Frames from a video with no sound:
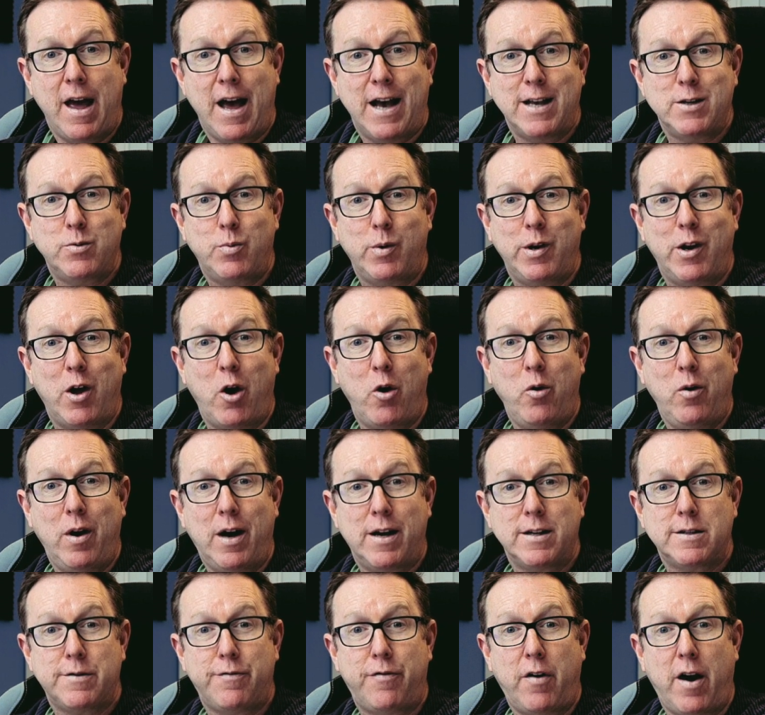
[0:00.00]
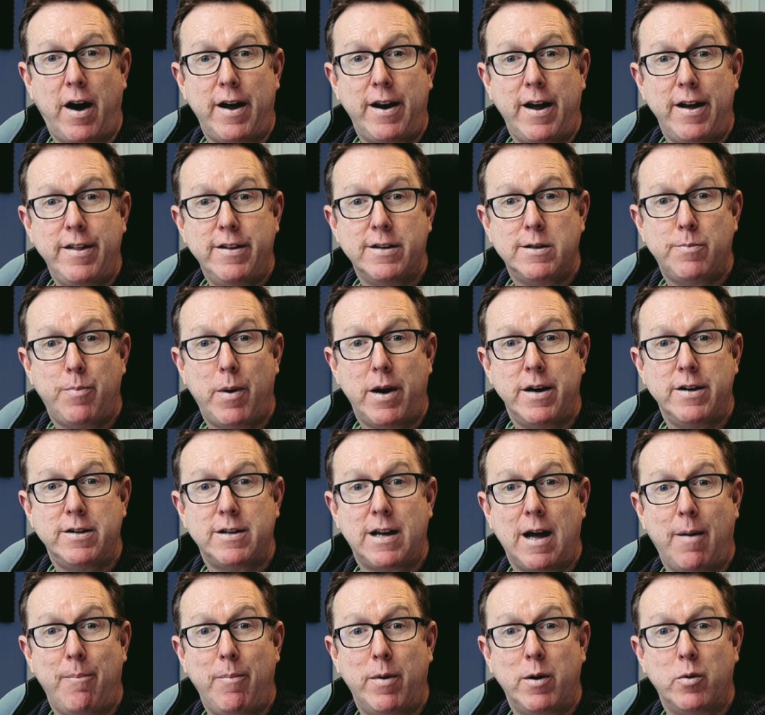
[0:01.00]
As we know, last Friday, the Spanish
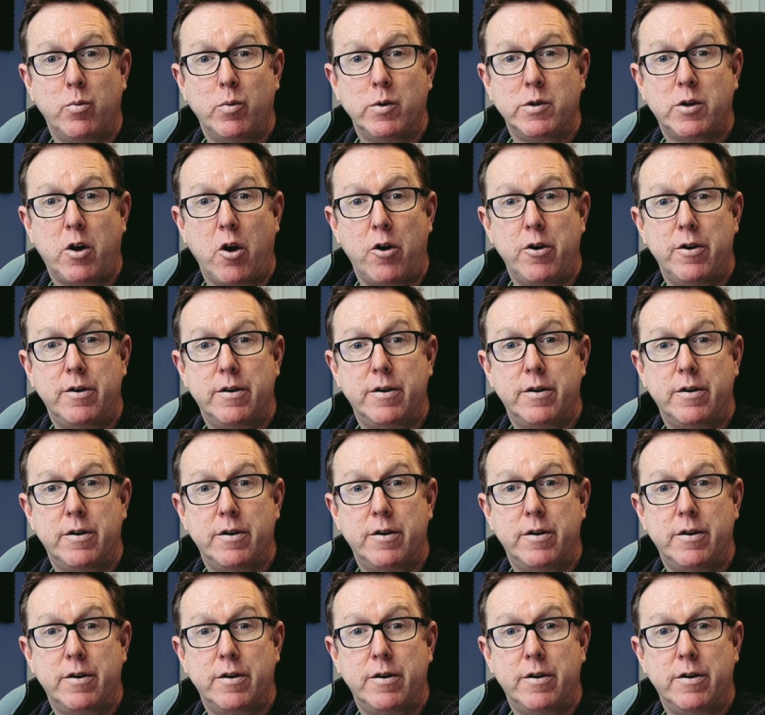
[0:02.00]
British government was going to